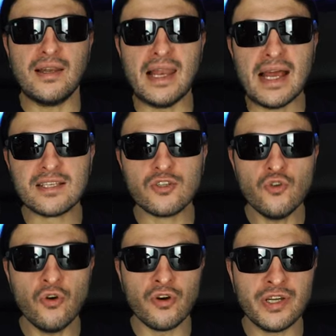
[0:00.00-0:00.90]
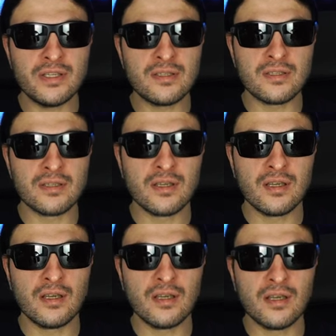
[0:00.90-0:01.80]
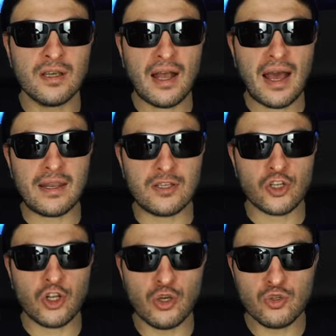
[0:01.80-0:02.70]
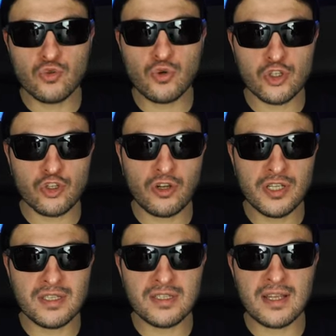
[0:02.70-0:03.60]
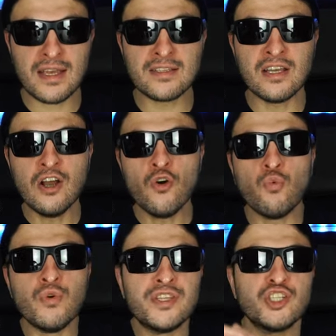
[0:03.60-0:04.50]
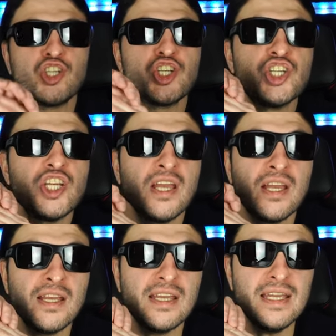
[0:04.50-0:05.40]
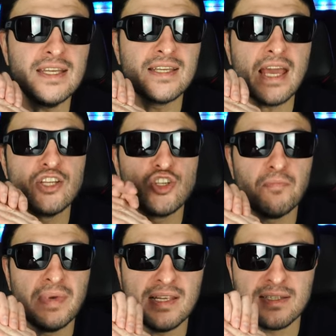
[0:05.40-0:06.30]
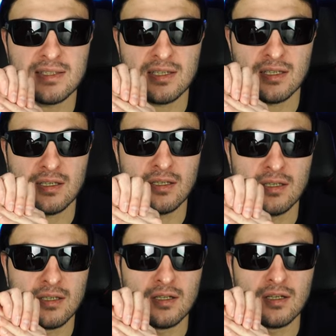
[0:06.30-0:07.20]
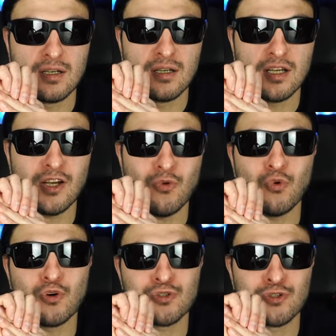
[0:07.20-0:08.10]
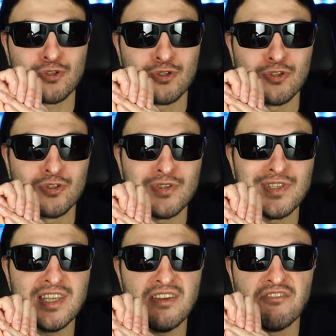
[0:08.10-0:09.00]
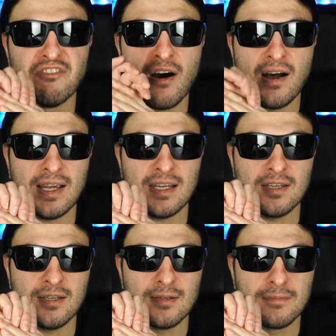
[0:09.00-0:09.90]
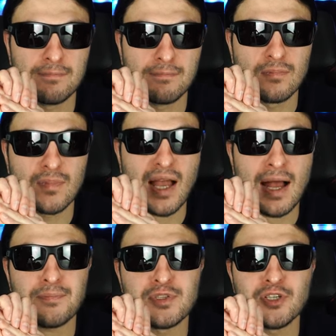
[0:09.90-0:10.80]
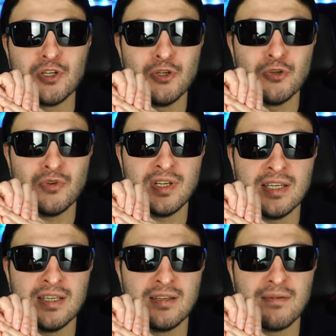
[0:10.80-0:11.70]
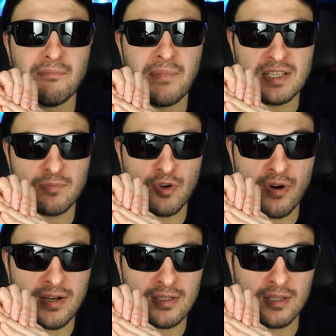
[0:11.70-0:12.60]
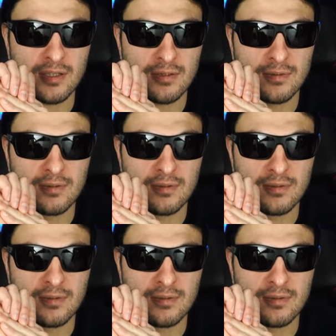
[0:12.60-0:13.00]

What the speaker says: less noise, and as close to a solid state with sheer engageability. It was divine, absolutely mesmerizing.